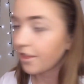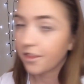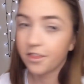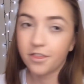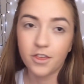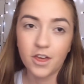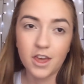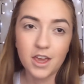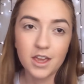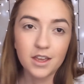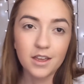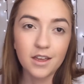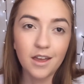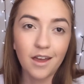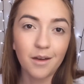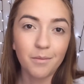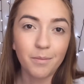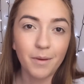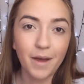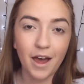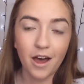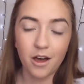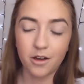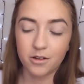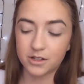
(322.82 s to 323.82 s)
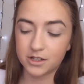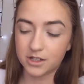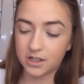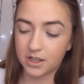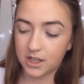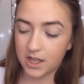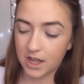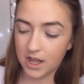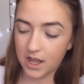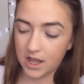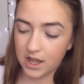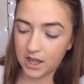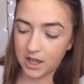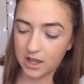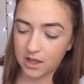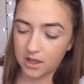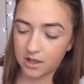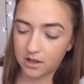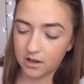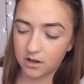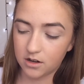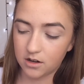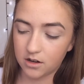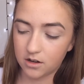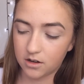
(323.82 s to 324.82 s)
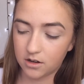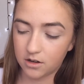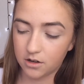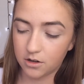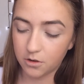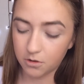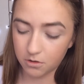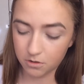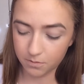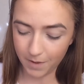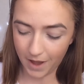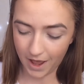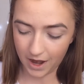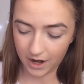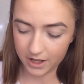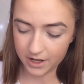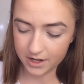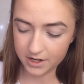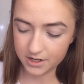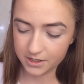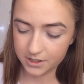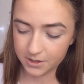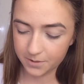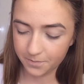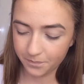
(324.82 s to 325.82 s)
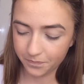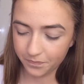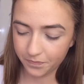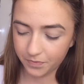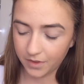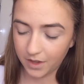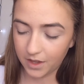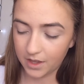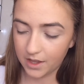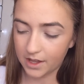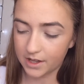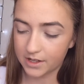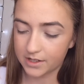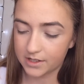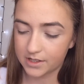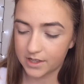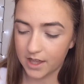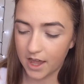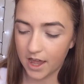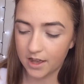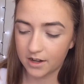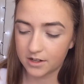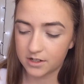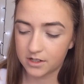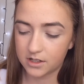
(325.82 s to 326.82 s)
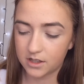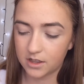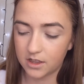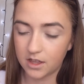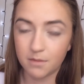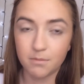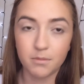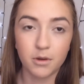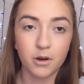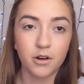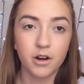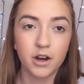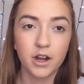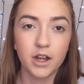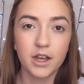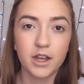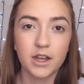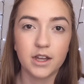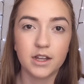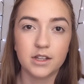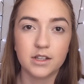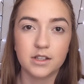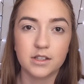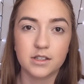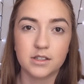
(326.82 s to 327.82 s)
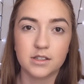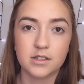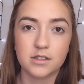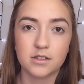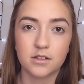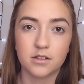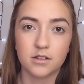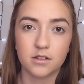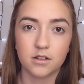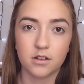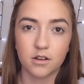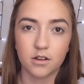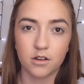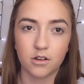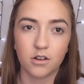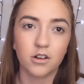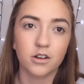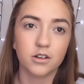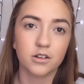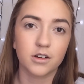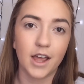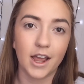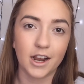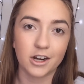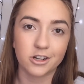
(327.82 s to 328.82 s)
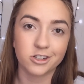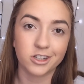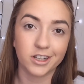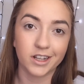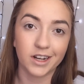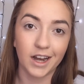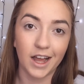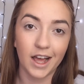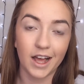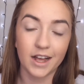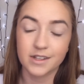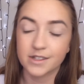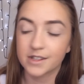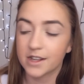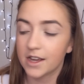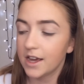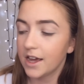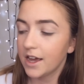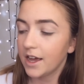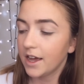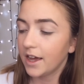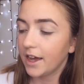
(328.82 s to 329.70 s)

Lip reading: The thing about the Nude palette is that the mirror is not actually glass,